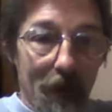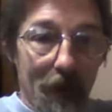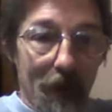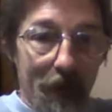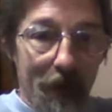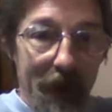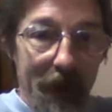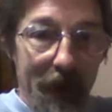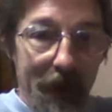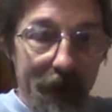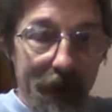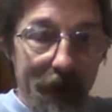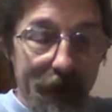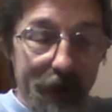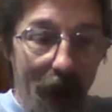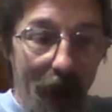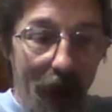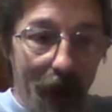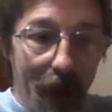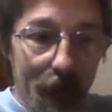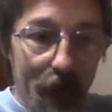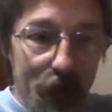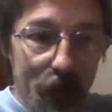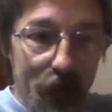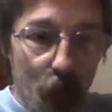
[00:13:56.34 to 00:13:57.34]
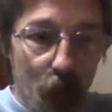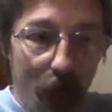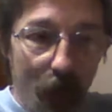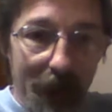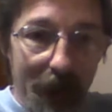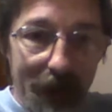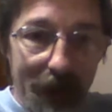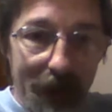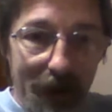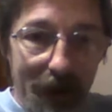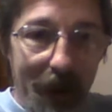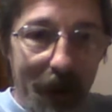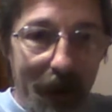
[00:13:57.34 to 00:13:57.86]
because I was
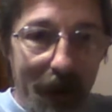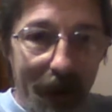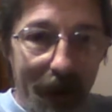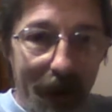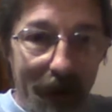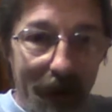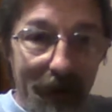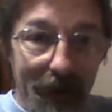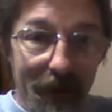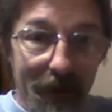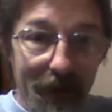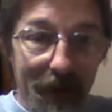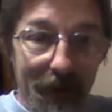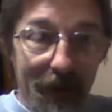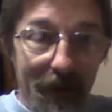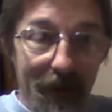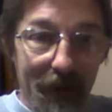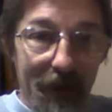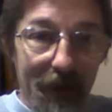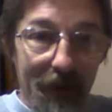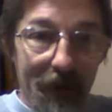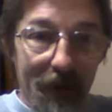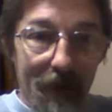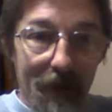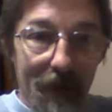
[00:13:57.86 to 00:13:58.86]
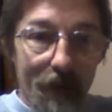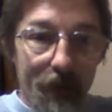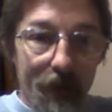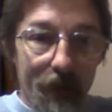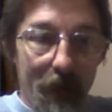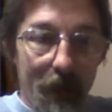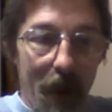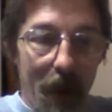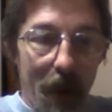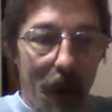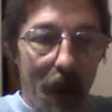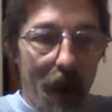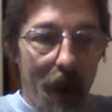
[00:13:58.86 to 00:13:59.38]
weed king.
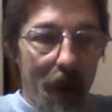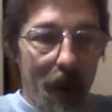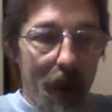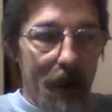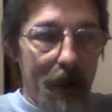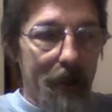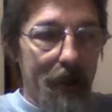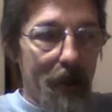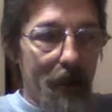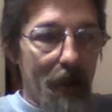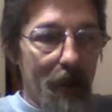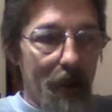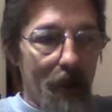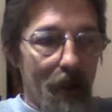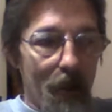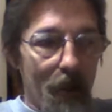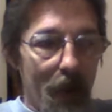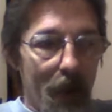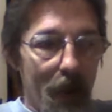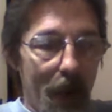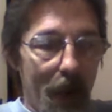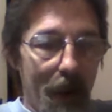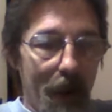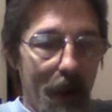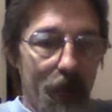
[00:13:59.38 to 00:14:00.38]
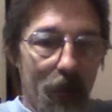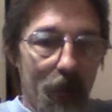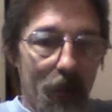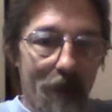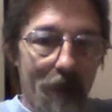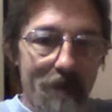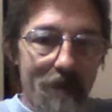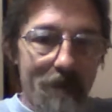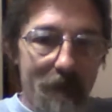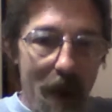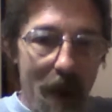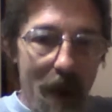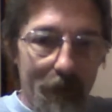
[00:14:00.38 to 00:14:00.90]
And when I
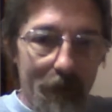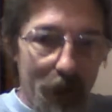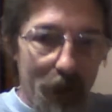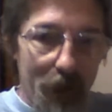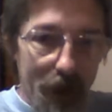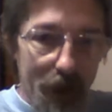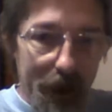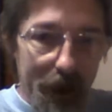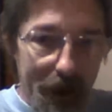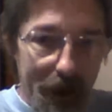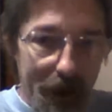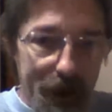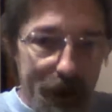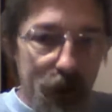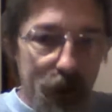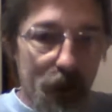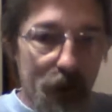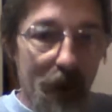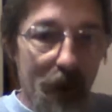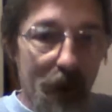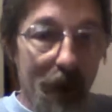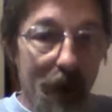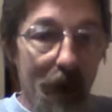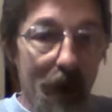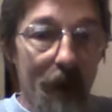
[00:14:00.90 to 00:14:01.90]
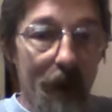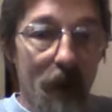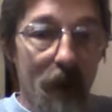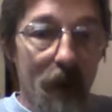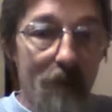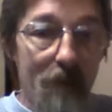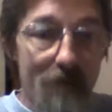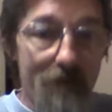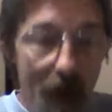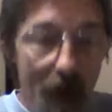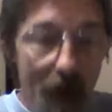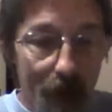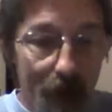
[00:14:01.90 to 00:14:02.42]
remembered history and I
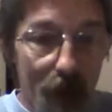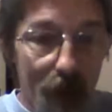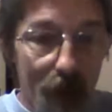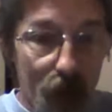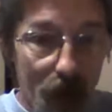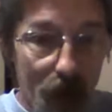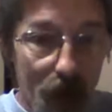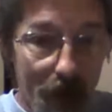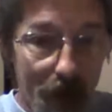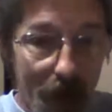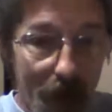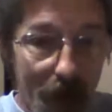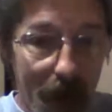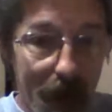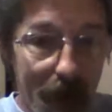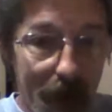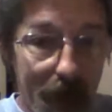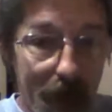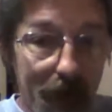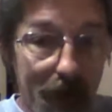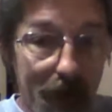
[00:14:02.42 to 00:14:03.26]
remembered what my